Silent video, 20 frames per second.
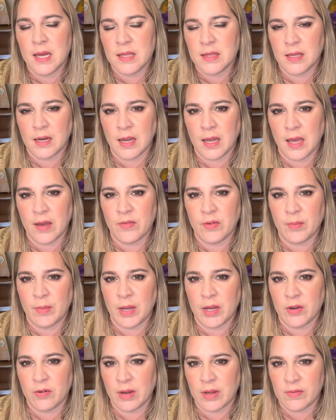that I have in
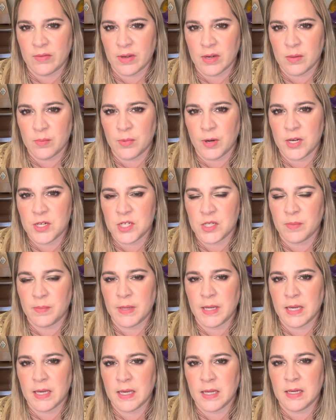my Graveyard project
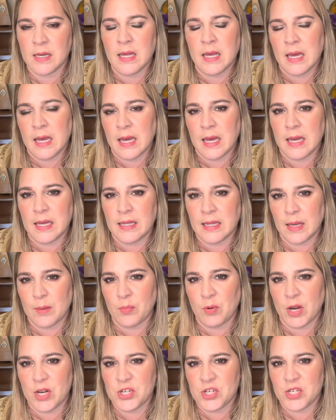pan, and that
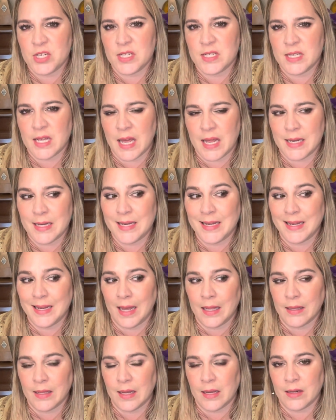project is ending
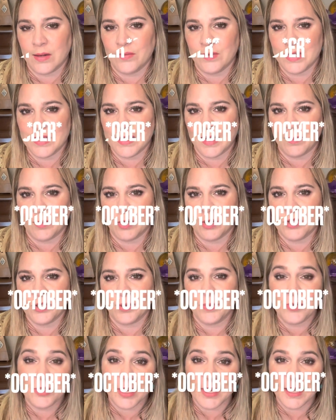at the end of December. So
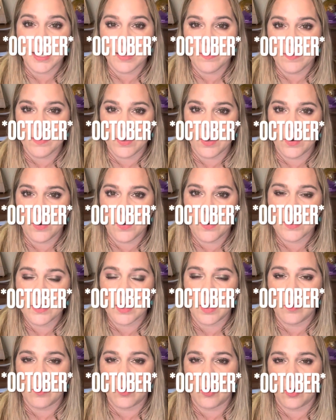I'm trying to give those
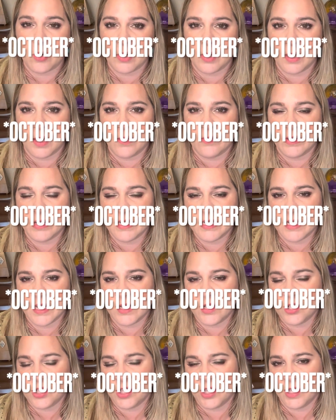more love and
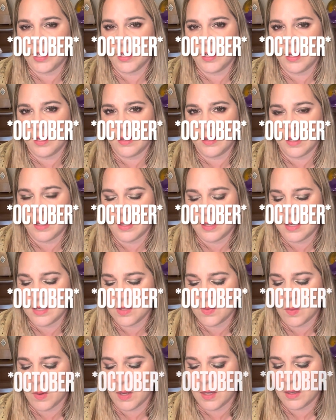attention than
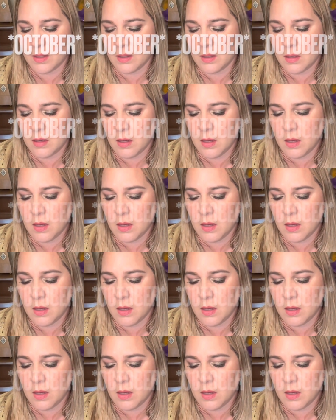this one.